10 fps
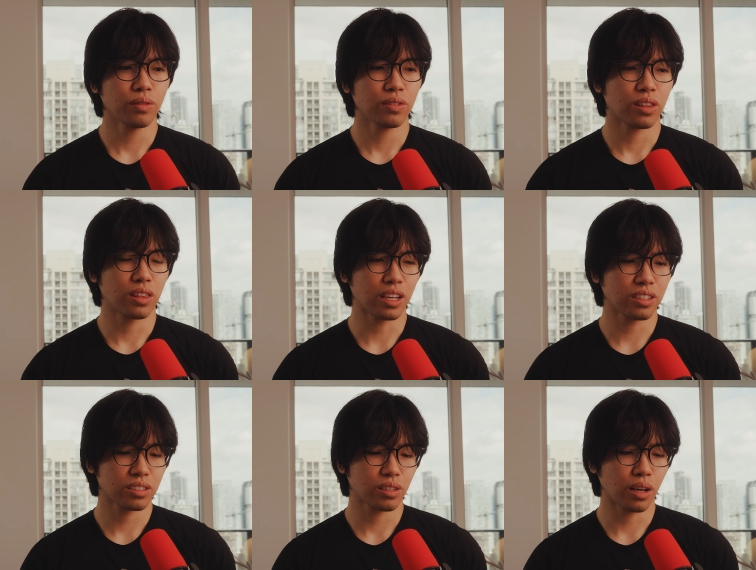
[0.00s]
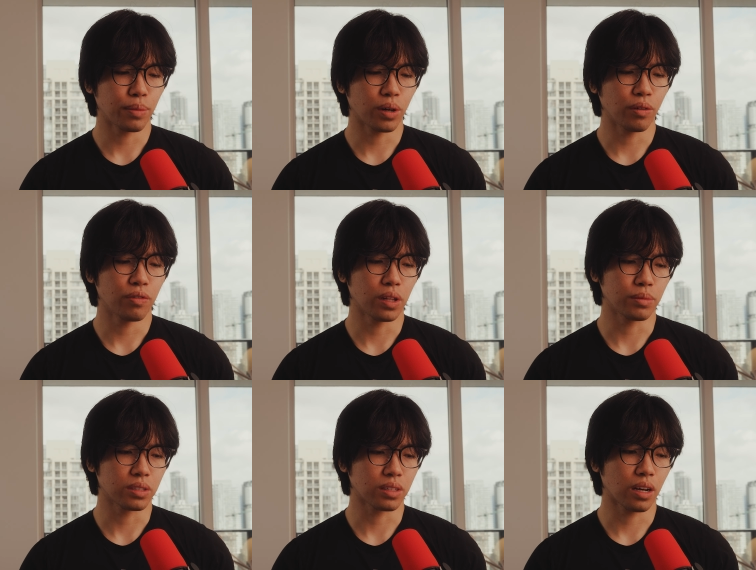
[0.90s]
of the things about
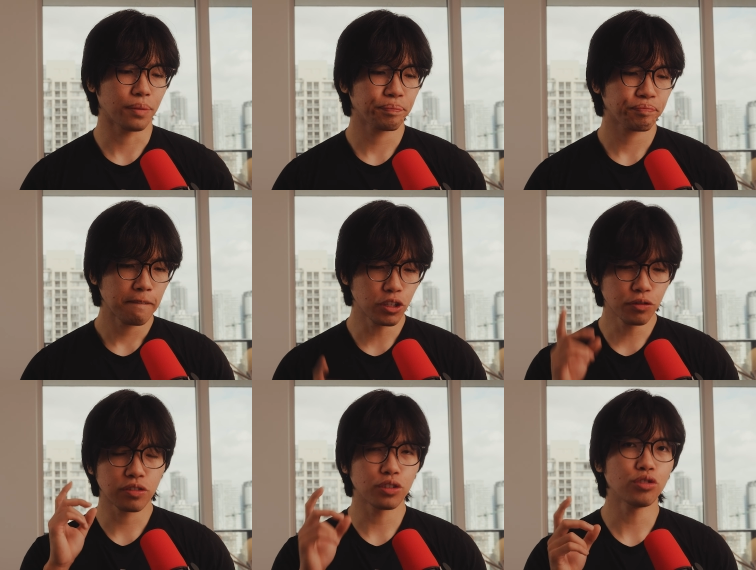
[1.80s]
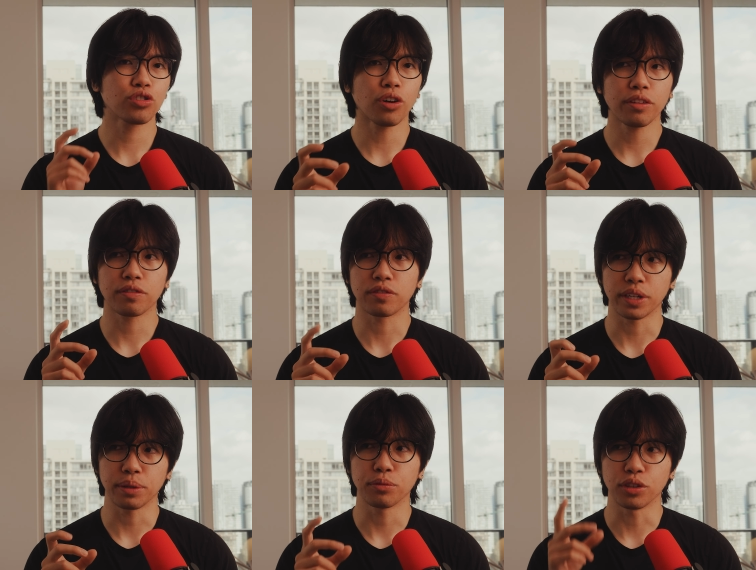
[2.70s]
film is that you saw the
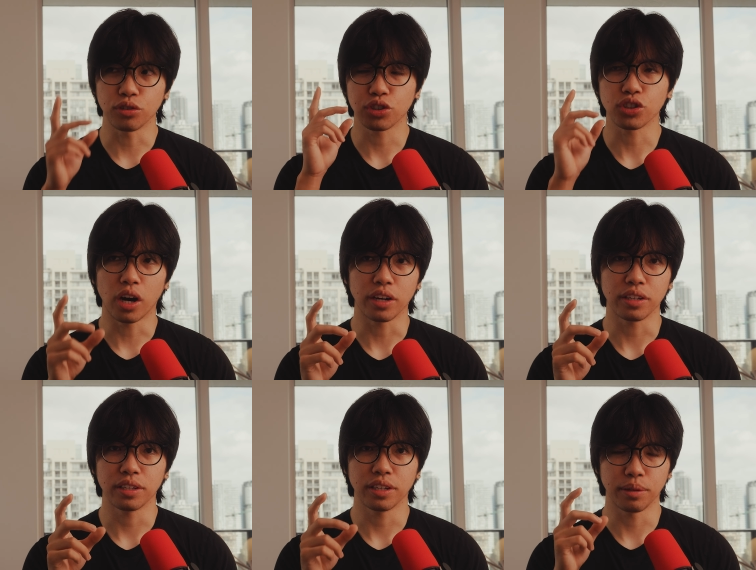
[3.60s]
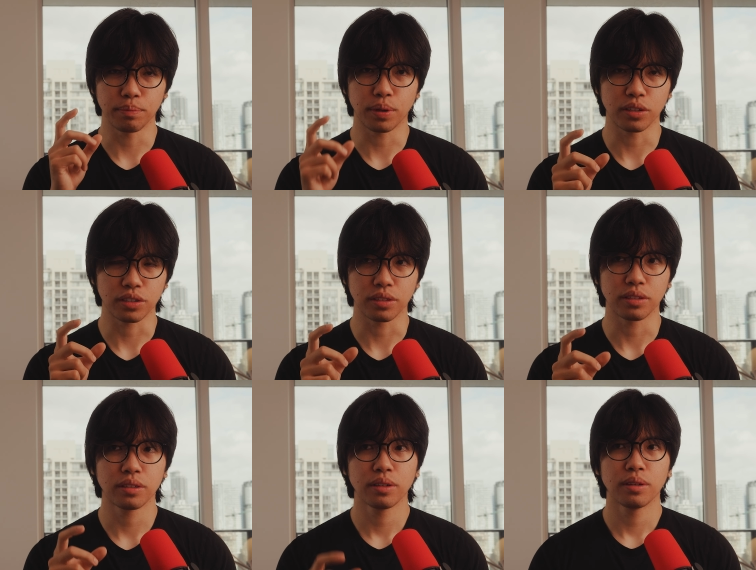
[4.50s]
frame when you shot it in
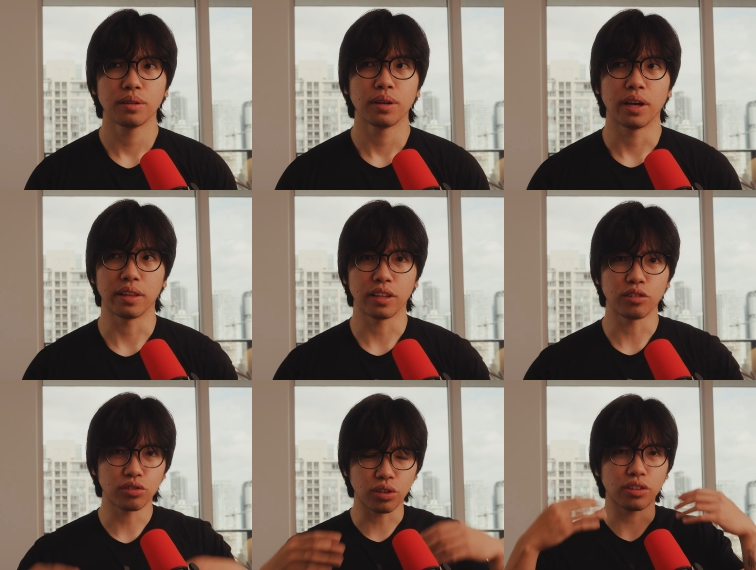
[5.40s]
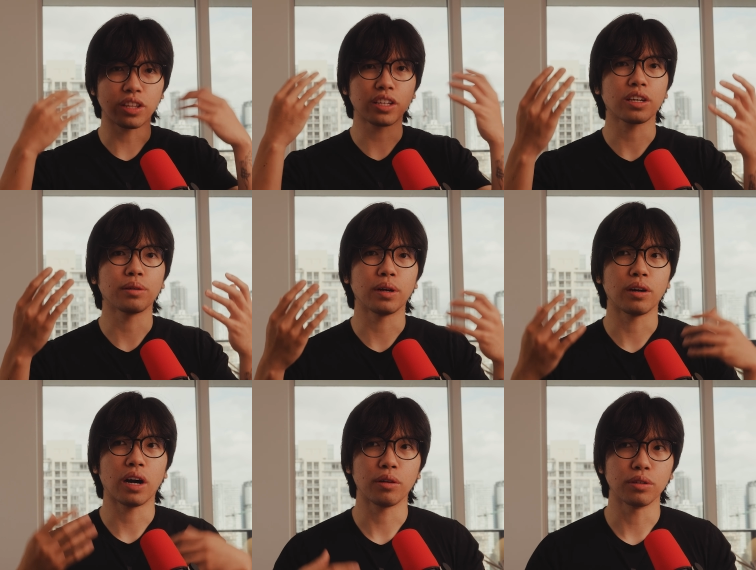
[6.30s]
person, and then you start thinking
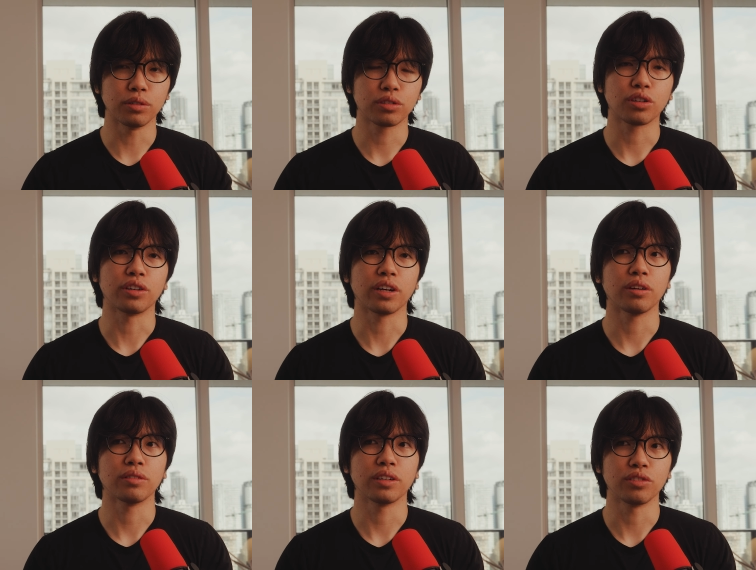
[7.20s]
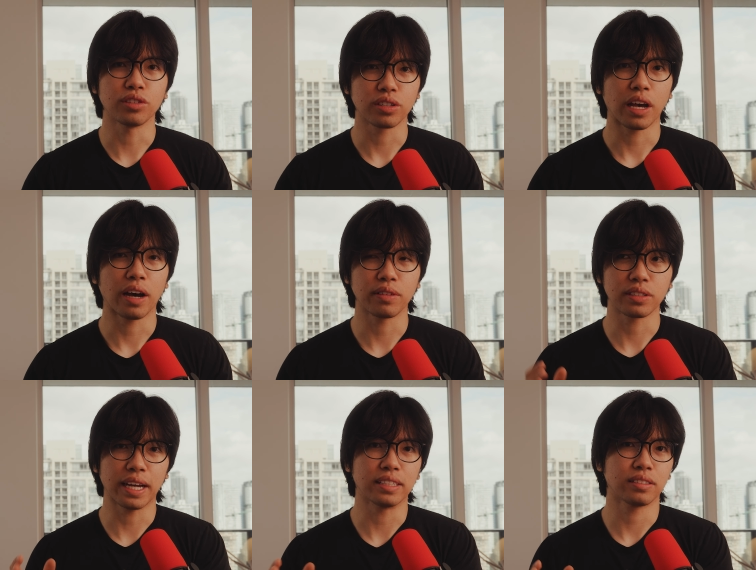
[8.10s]
about how it will turn out, and you just have
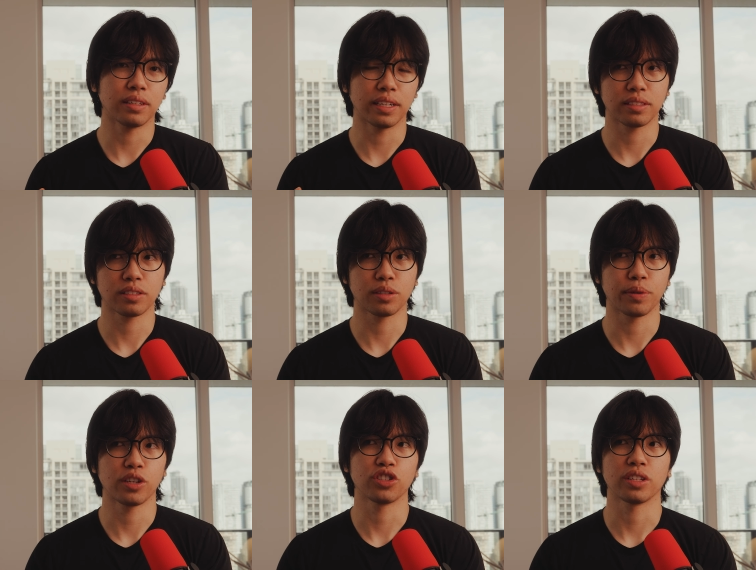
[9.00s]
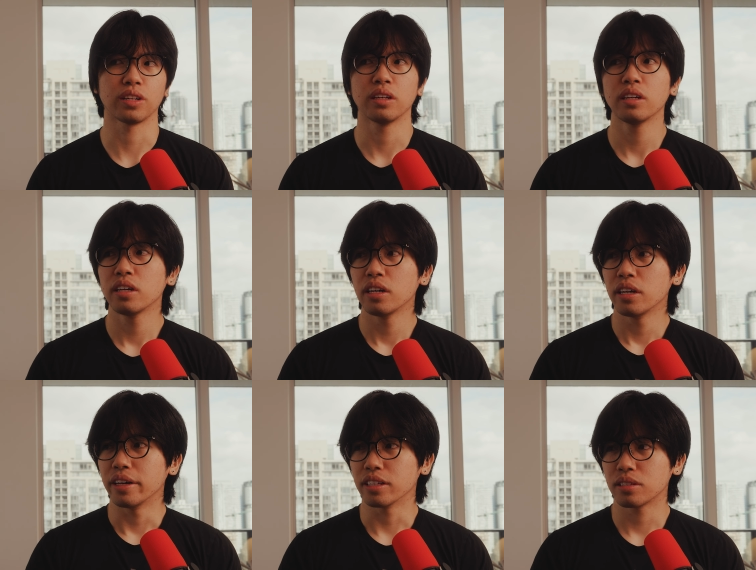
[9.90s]
this anticipation that
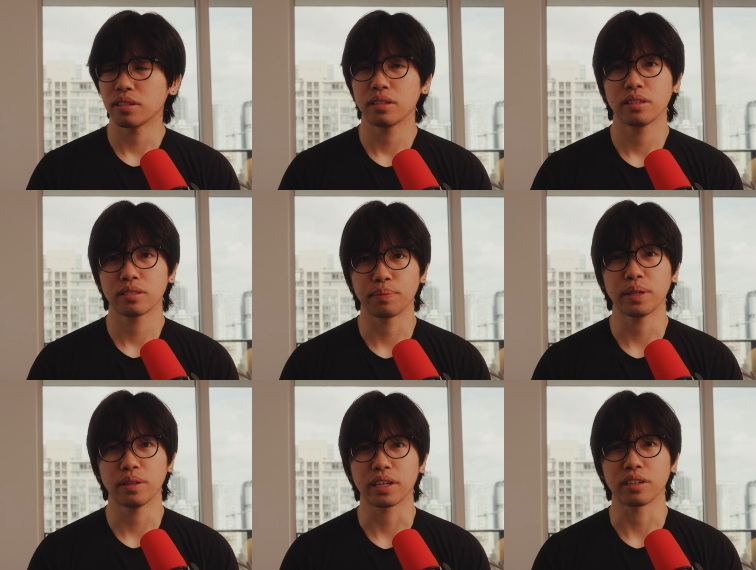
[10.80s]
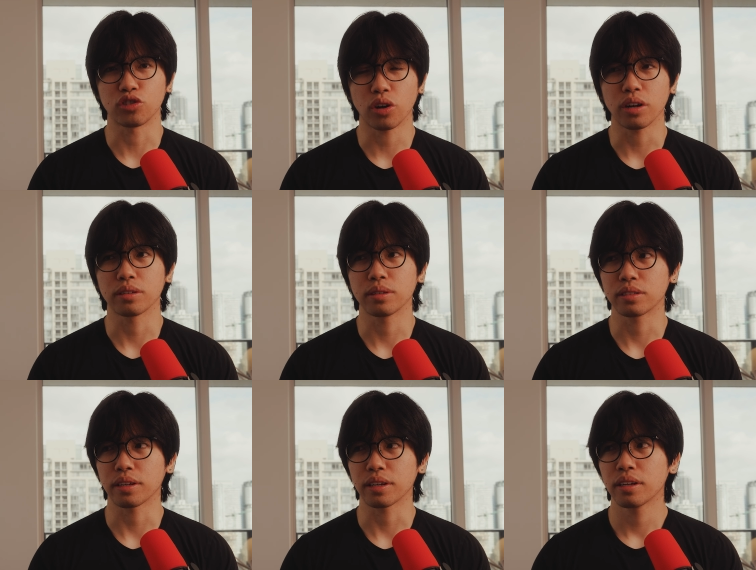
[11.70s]
it's a bit like a drug.
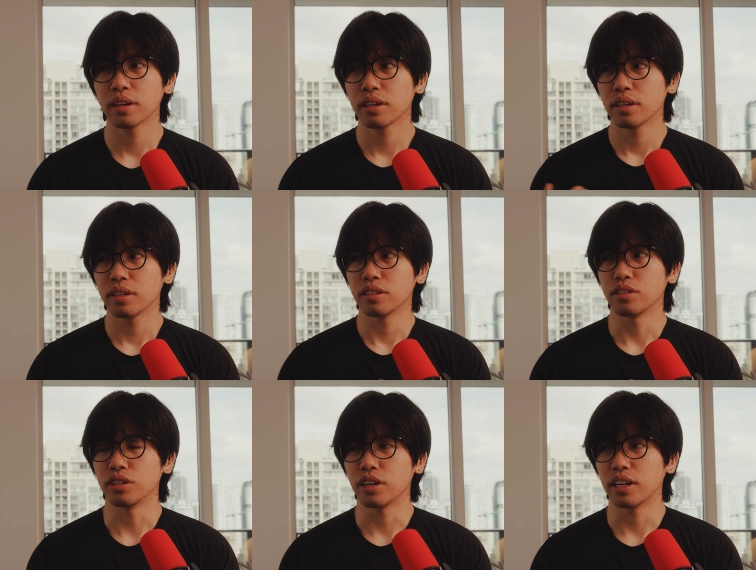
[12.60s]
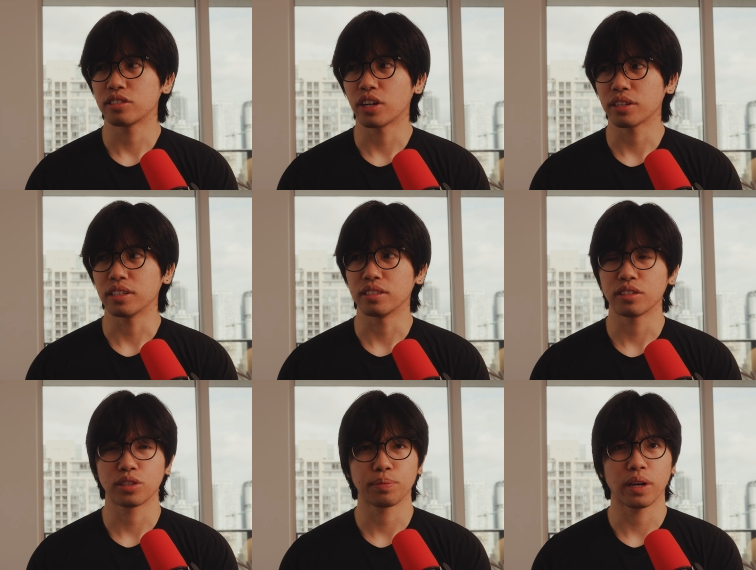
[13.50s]
It's like you're trying to
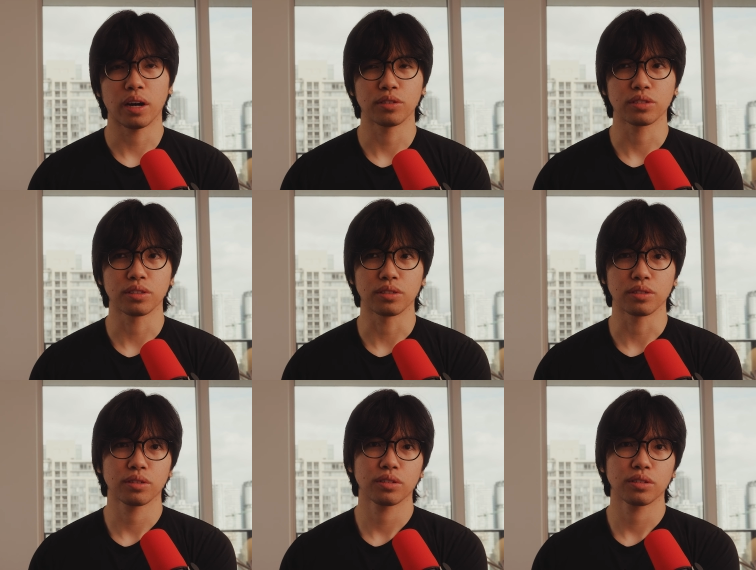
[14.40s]
anticipate how it's gonna